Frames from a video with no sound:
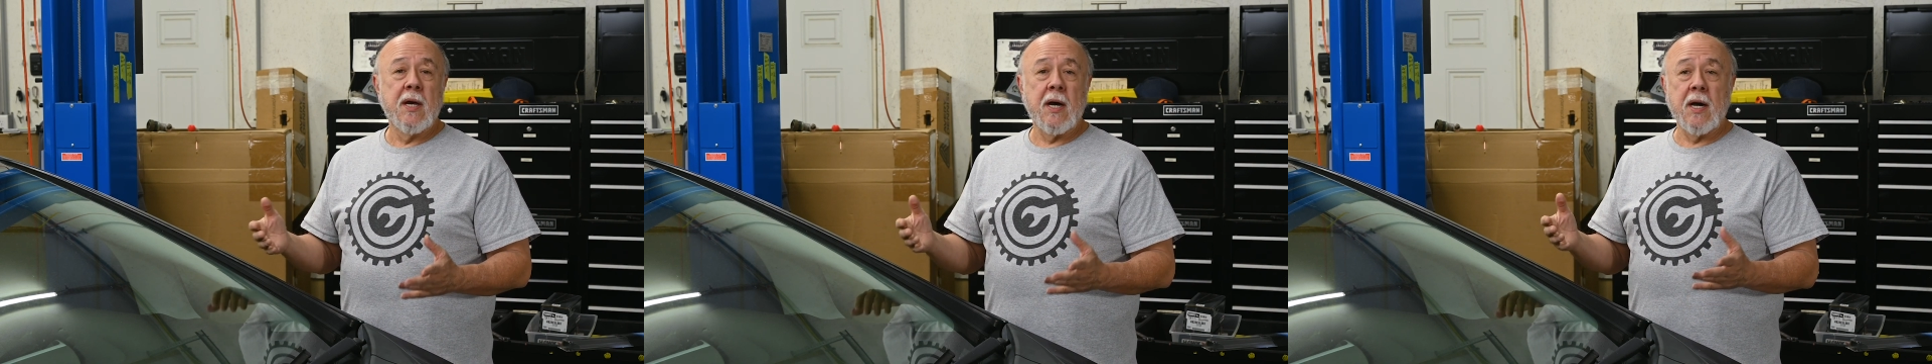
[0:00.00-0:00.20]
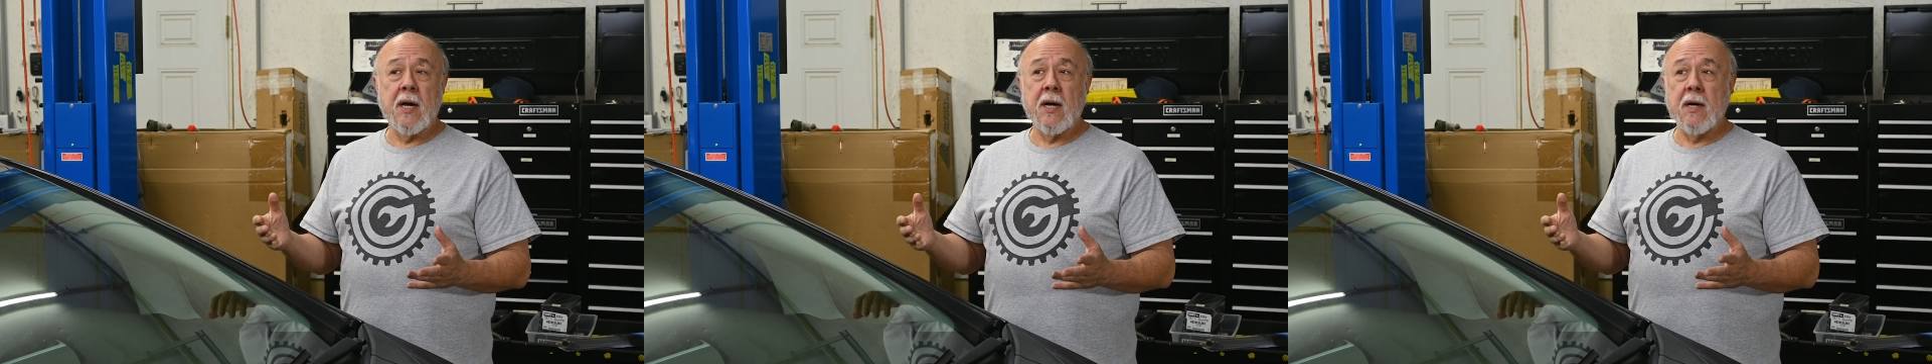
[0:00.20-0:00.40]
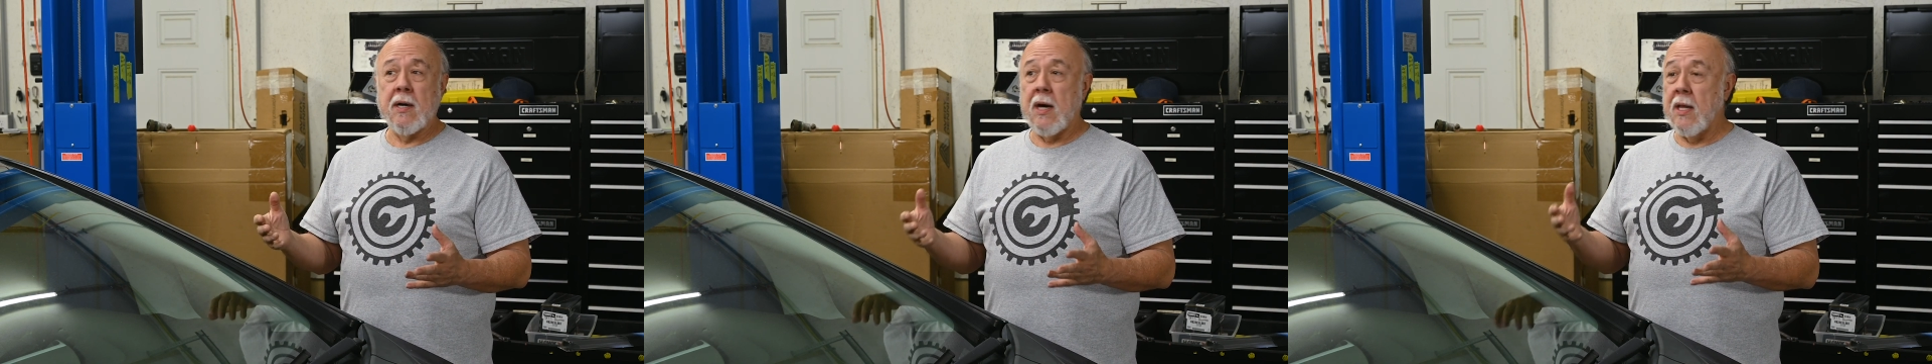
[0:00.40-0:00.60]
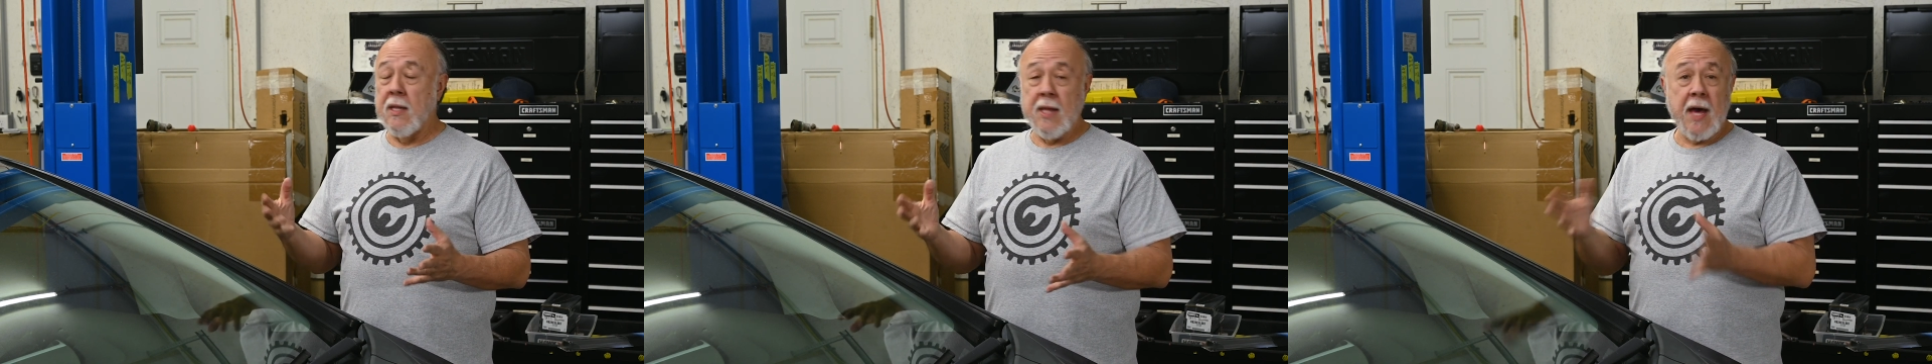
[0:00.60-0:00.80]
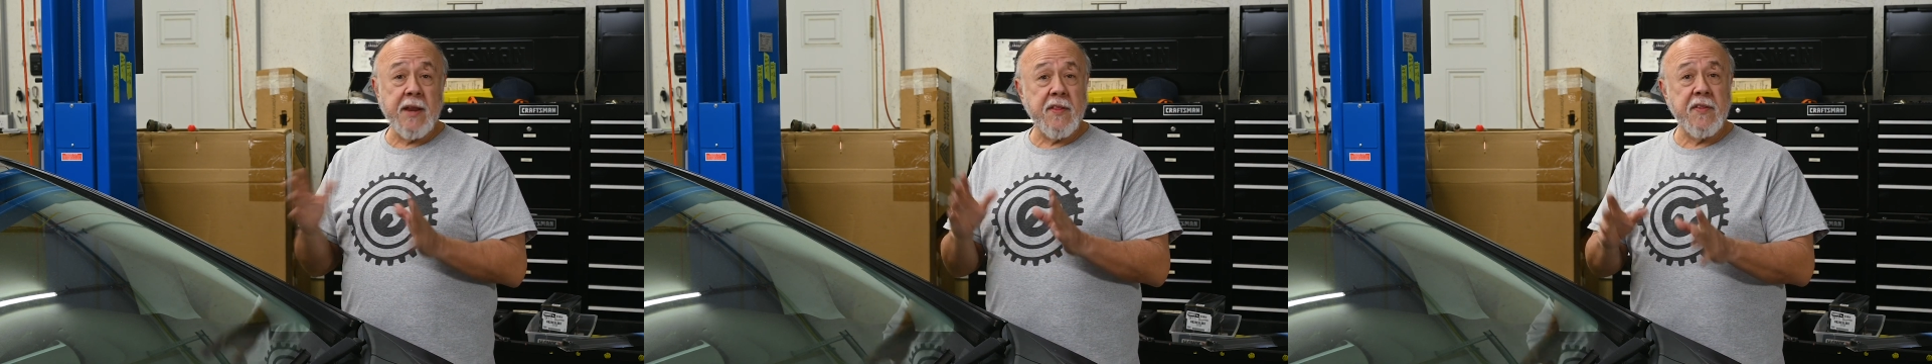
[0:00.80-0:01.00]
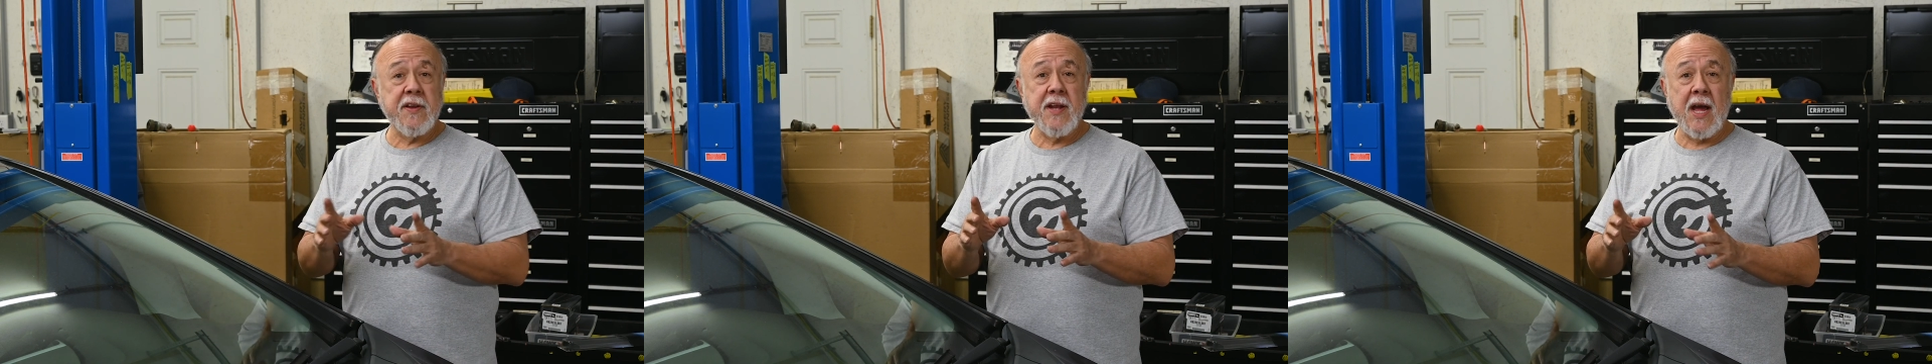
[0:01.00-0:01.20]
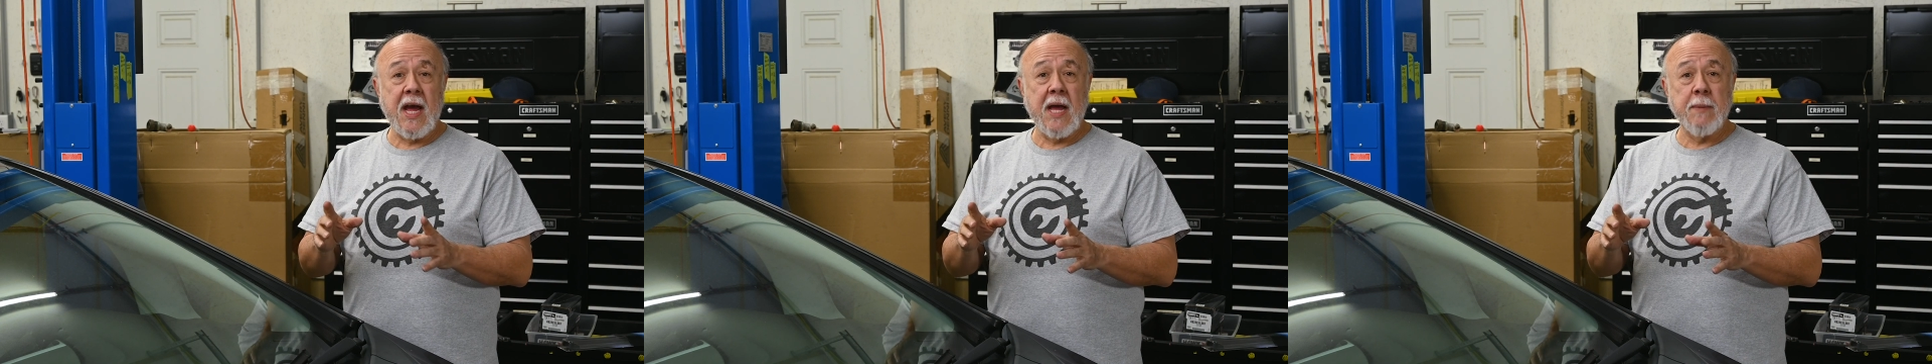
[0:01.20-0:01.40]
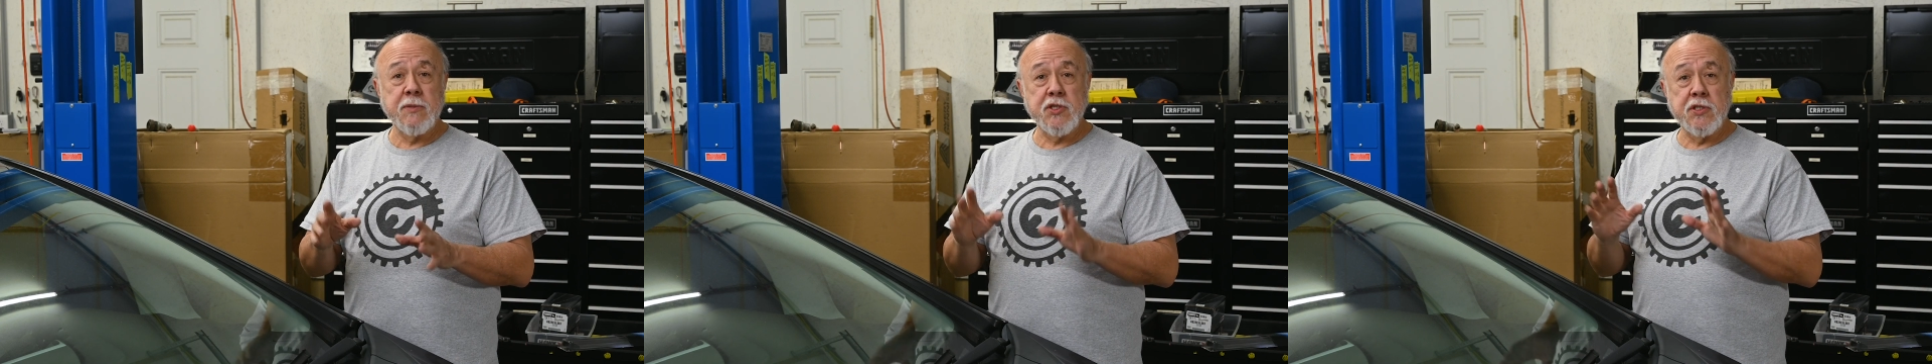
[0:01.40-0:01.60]
A lot of the
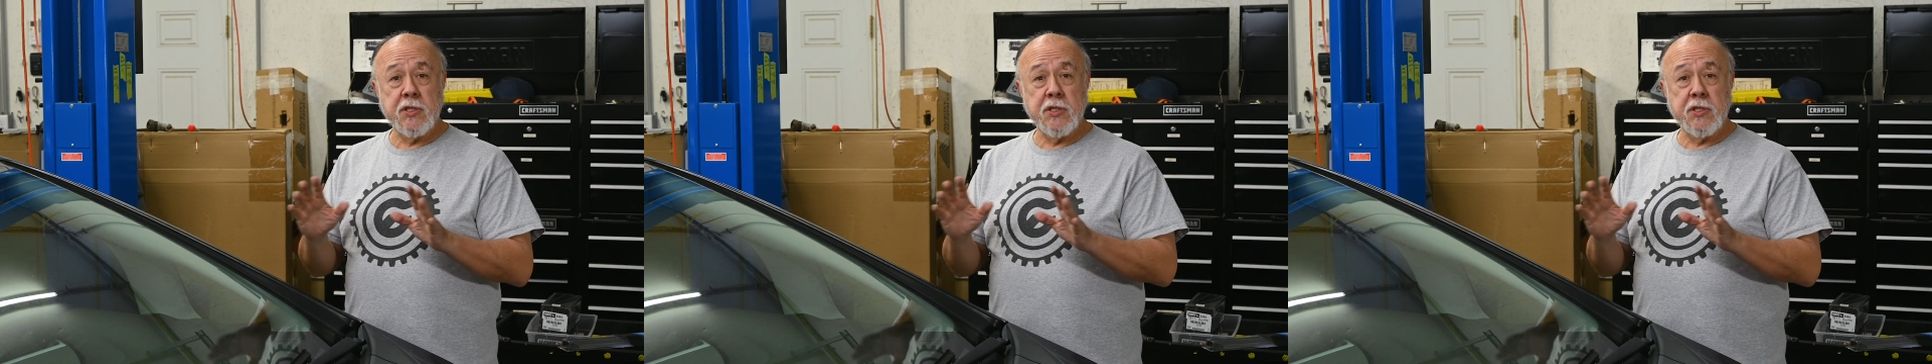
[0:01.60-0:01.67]
times,